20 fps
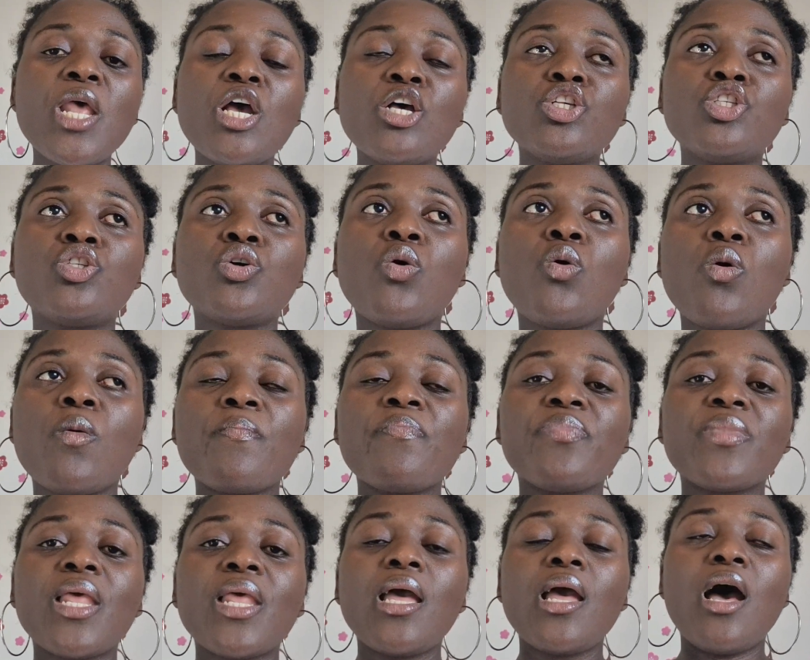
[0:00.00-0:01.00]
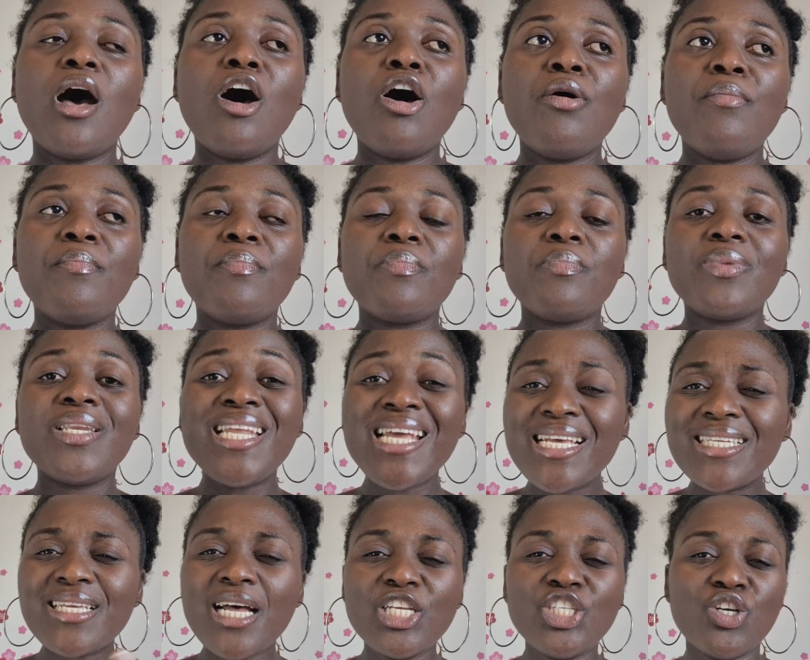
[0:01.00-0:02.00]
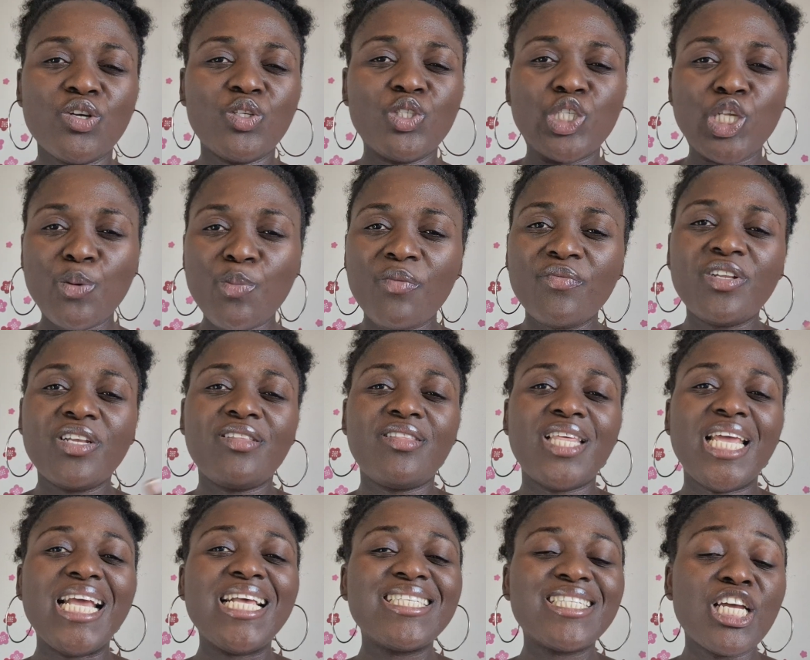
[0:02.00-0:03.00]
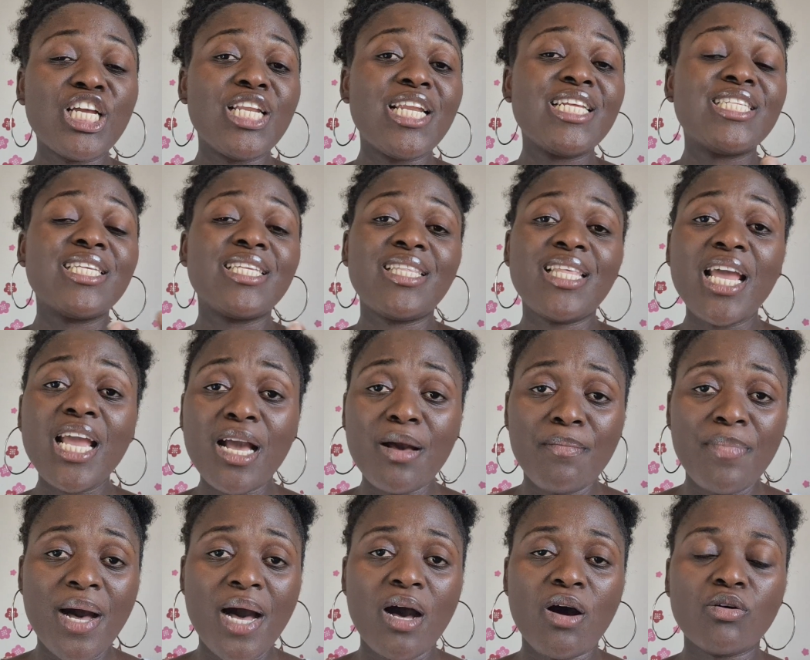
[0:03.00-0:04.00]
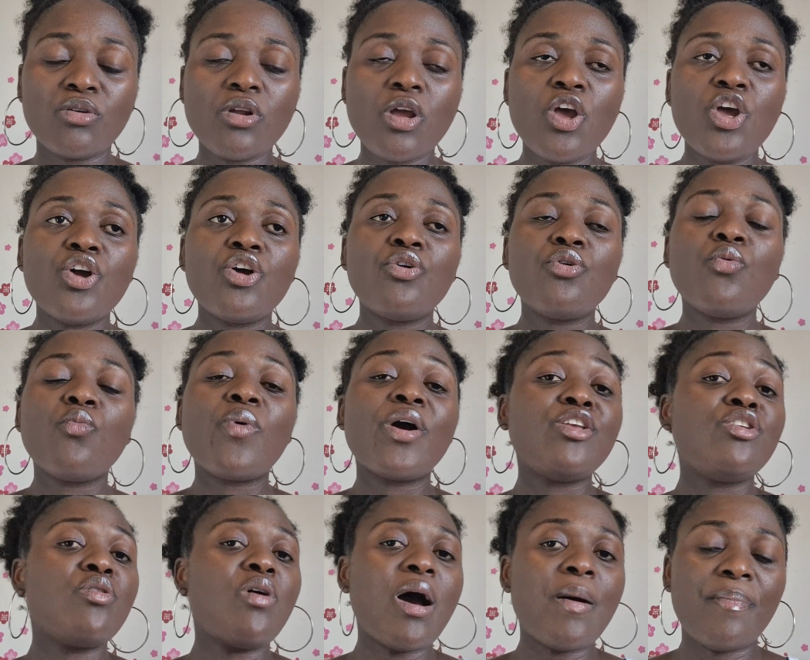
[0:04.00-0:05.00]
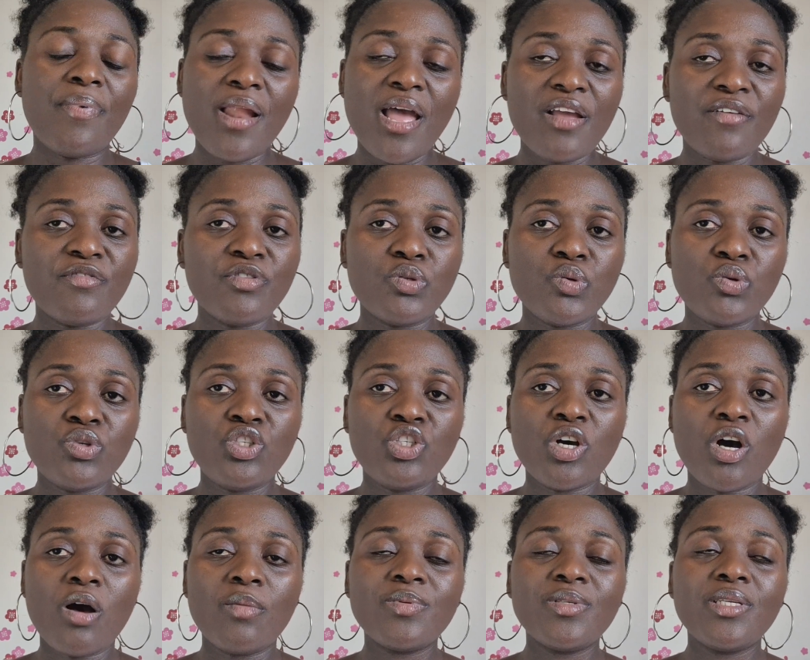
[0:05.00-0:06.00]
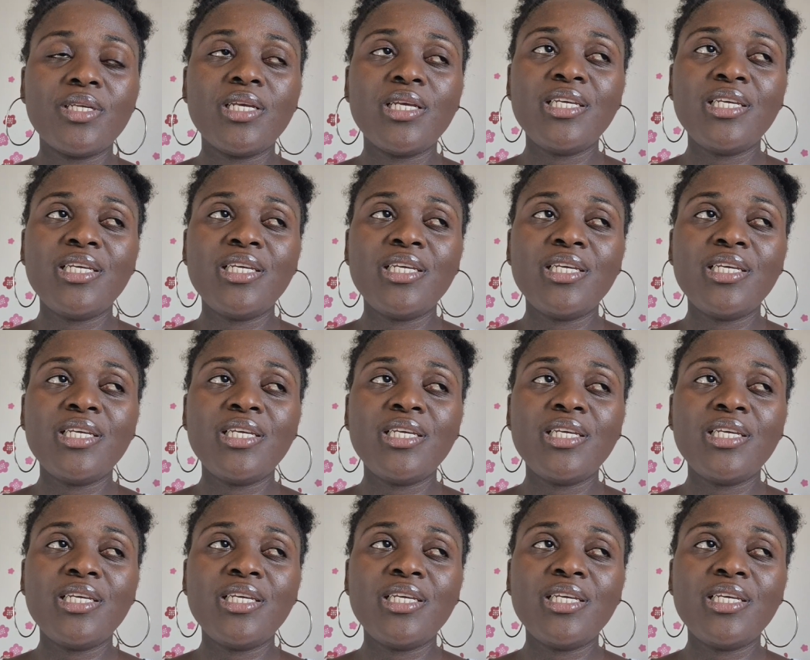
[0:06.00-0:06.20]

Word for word: So um, these are just some of the things that you need to think about when you're applying for those jobs.